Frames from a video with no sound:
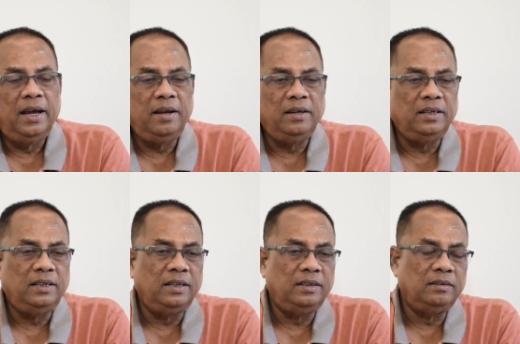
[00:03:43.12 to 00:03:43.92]
And
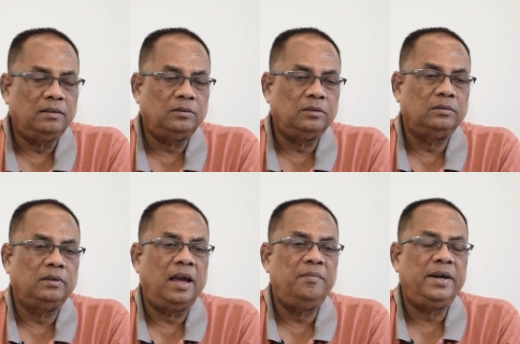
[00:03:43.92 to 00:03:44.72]

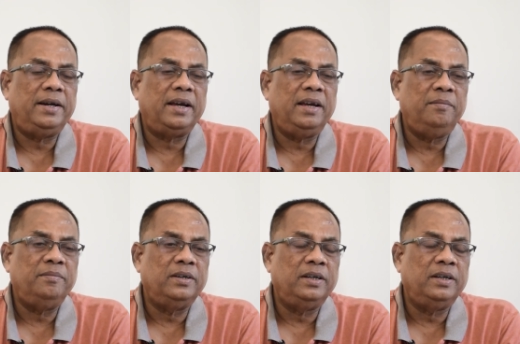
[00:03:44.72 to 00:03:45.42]
every time,